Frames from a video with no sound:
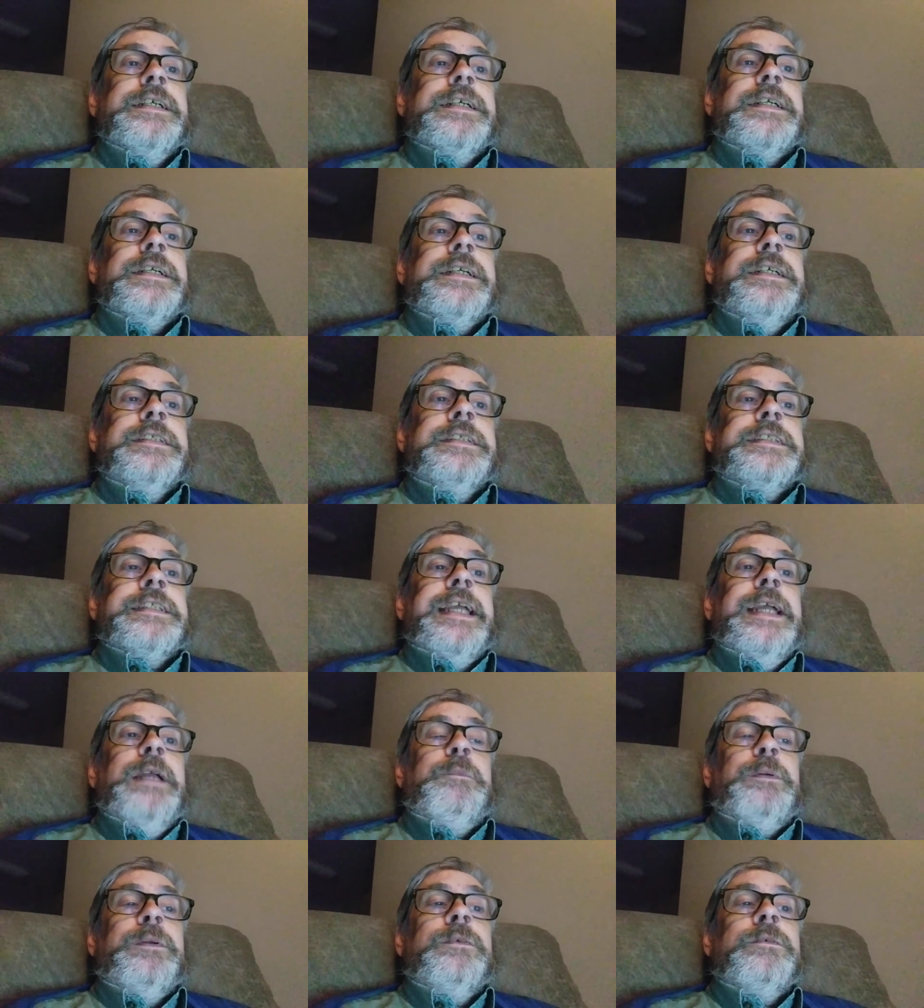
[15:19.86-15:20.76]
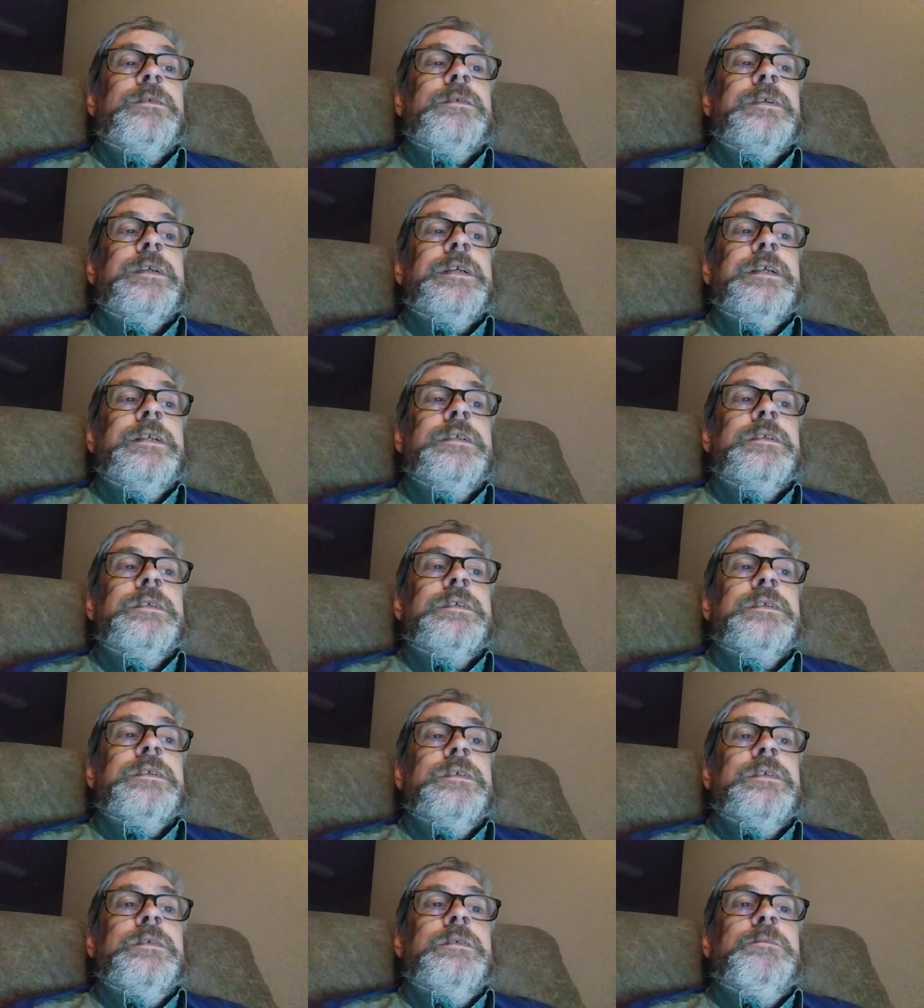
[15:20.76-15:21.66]
is keeping,
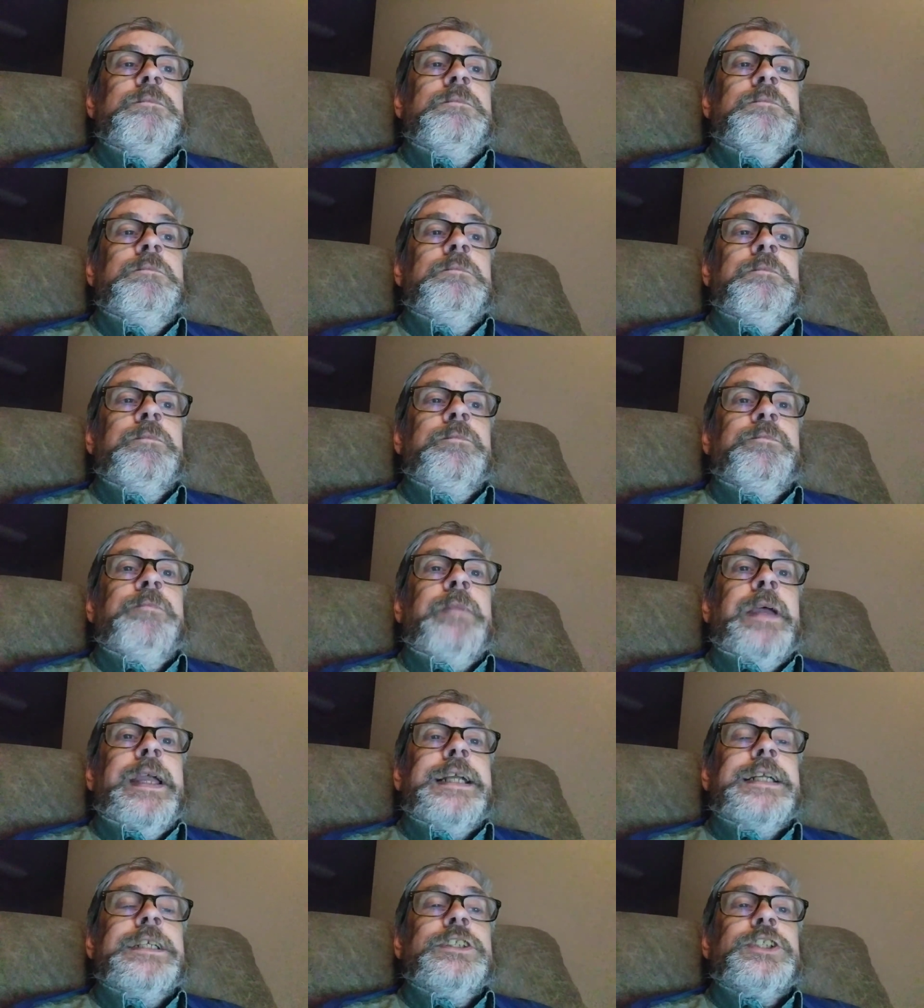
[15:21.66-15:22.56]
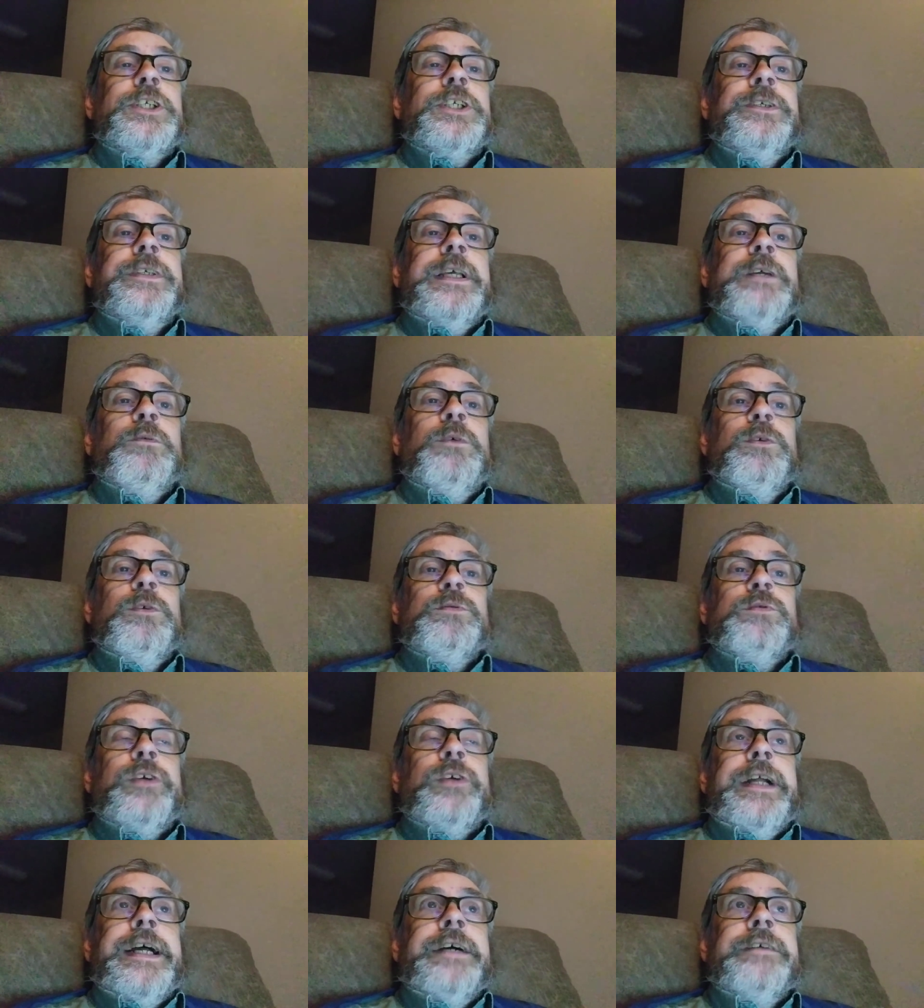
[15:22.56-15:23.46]
making sure they won't
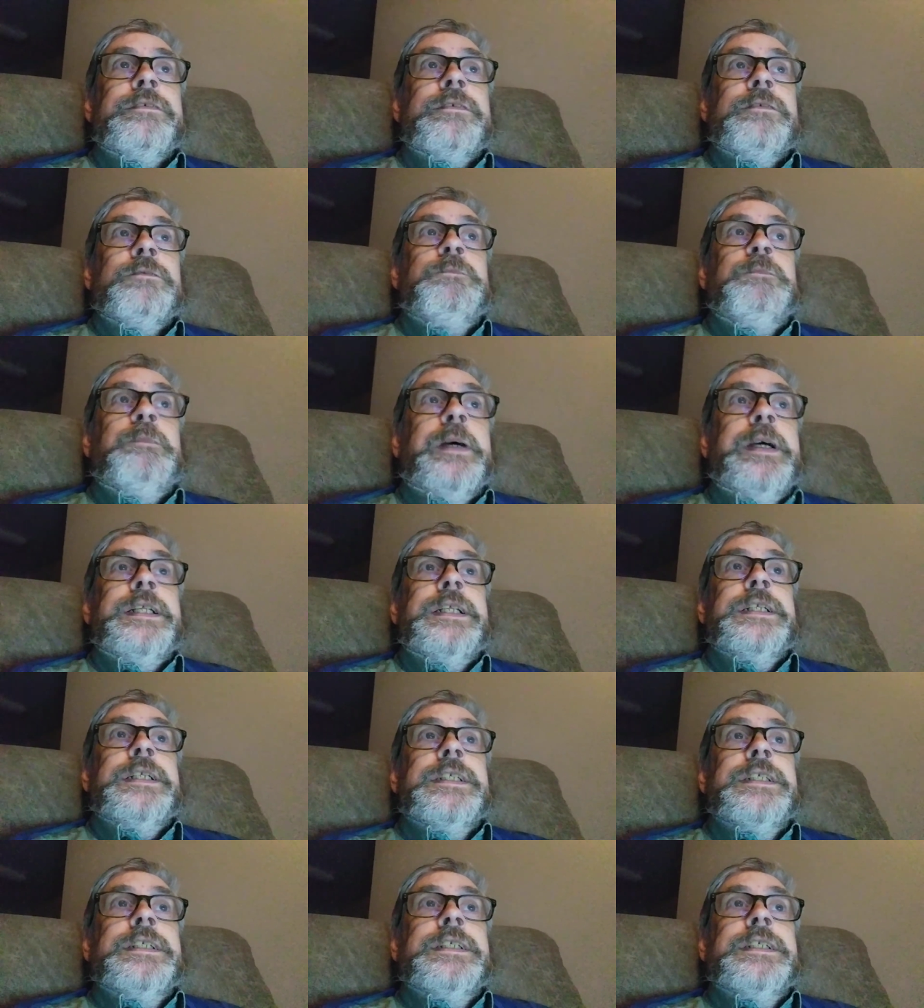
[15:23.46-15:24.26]
drown. But